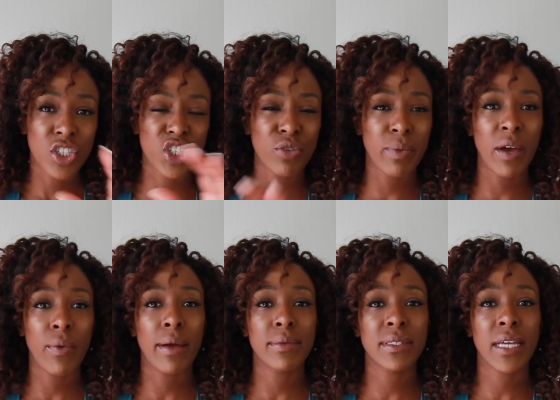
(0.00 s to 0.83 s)
to my
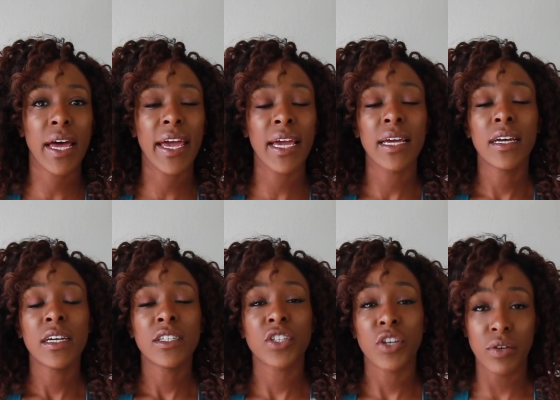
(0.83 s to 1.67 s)
website
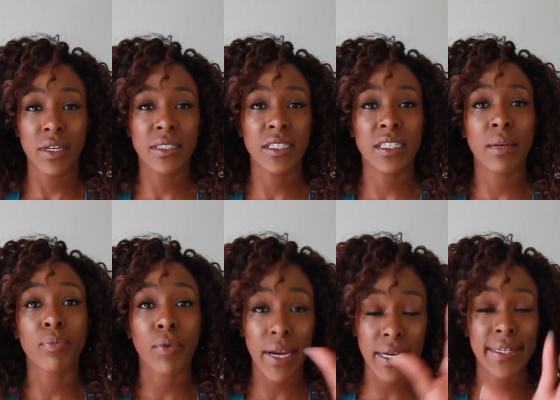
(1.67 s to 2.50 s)
so you can see the
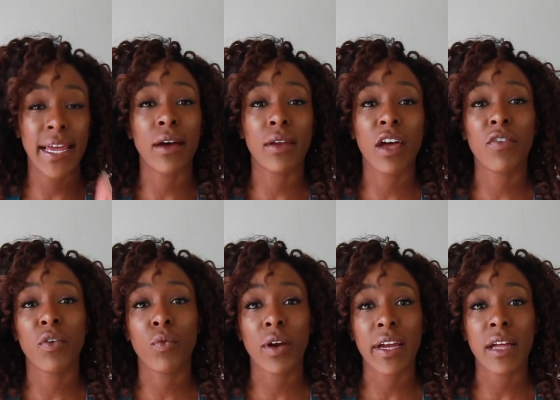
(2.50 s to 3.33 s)
breakdown of
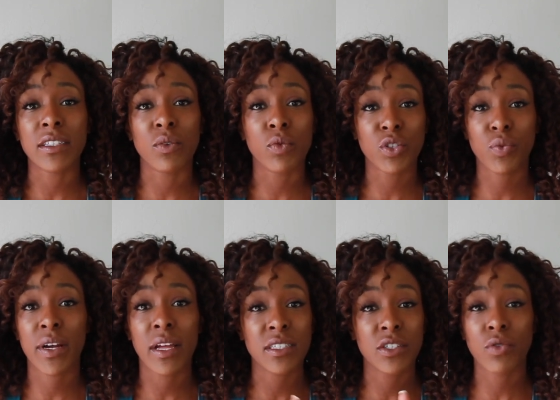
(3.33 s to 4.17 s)
the workouts and which
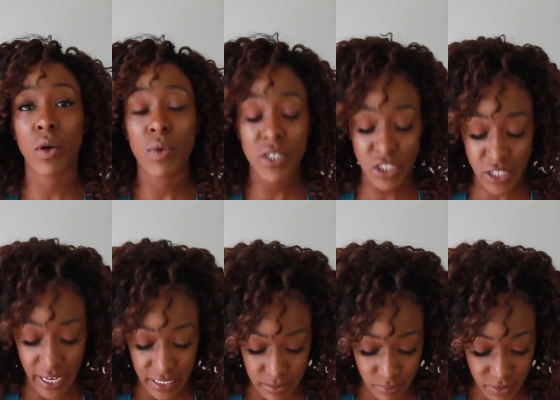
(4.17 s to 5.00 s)
workouts to do on which
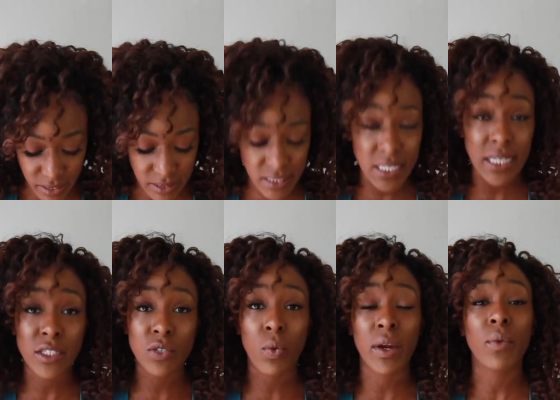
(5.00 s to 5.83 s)
days because it is
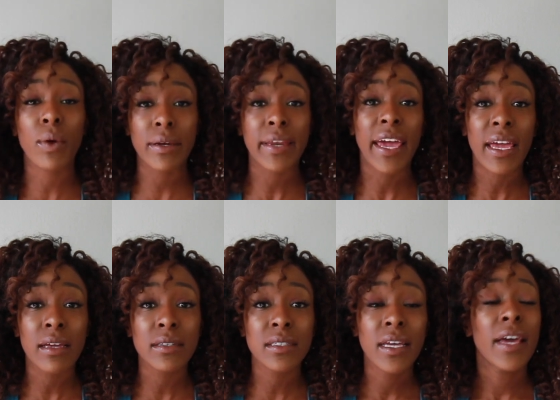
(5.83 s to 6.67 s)
21
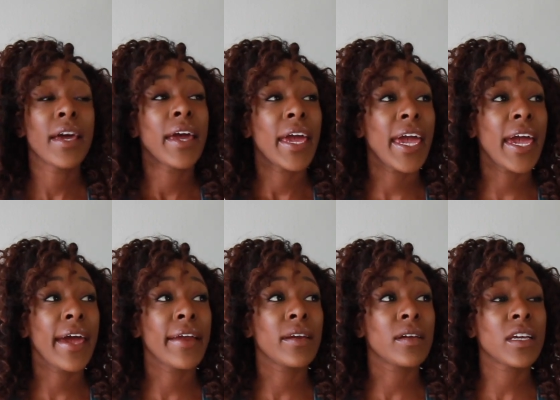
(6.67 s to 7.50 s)
days
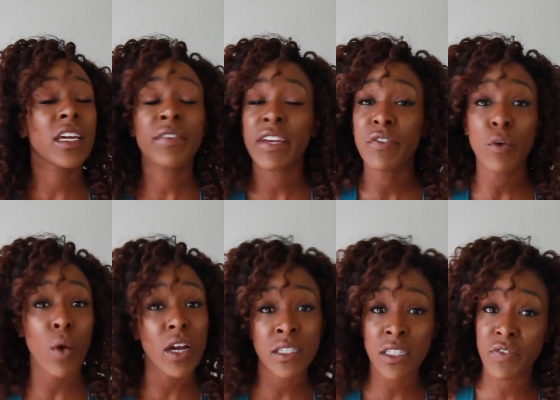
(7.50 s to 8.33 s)
and even if you're
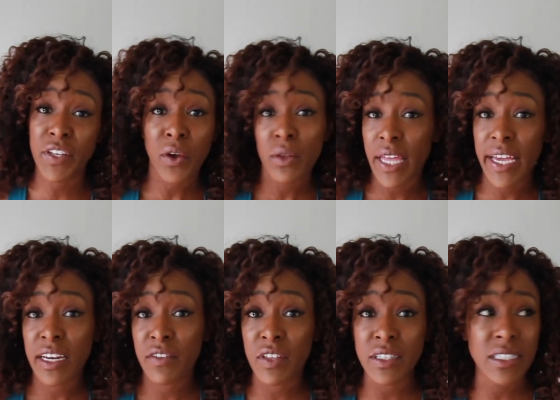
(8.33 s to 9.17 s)
watching this video late,
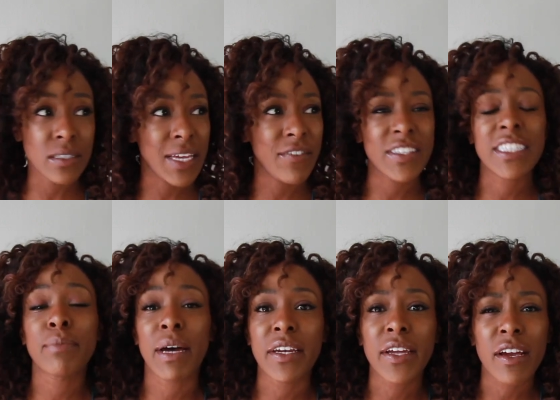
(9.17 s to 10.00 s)
if this is if it's
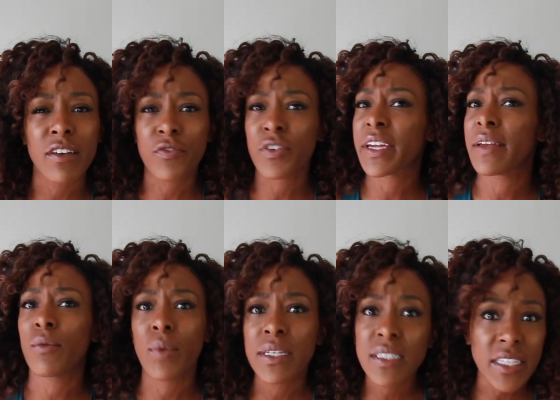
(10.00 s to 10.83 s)
Monday or
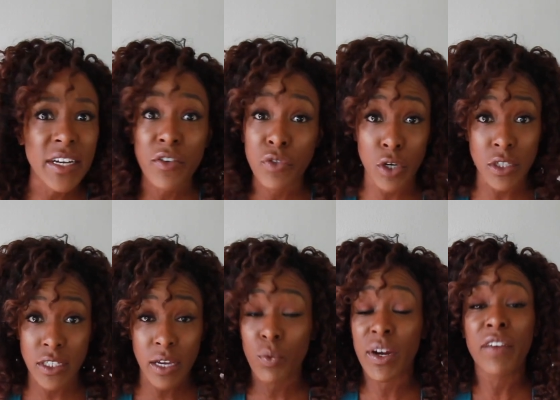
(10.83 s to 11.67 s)
freaking Wednesday or
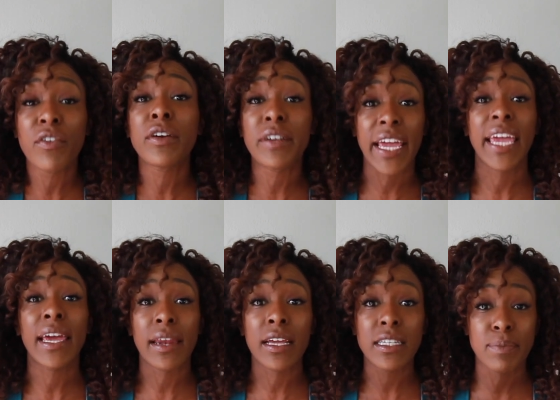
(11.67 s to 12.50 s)
Thursday, whatever day
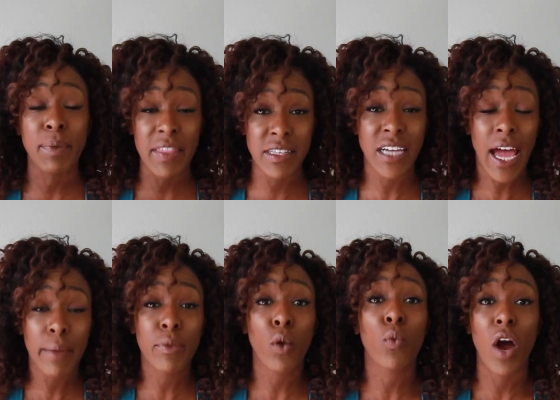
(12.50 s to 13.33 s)
it is by the
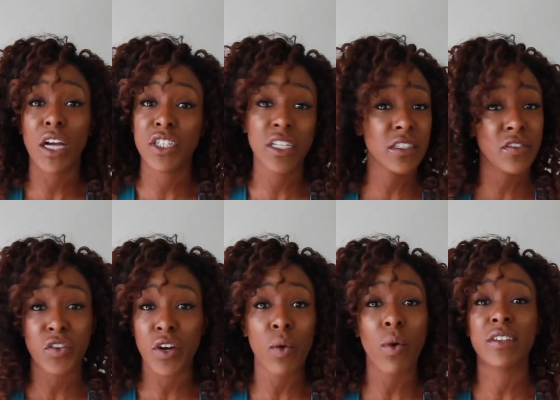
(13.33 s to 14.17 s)
time you're watching this, if
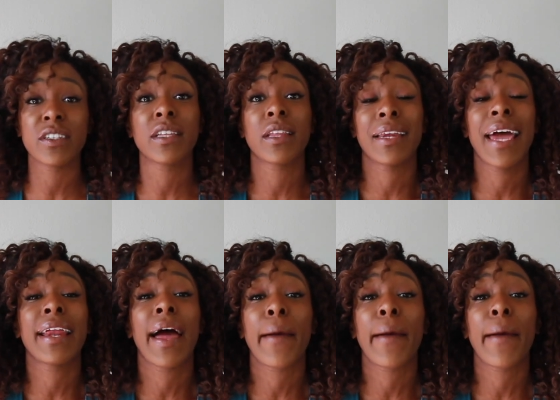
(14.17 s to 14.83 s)
you're not watching it the night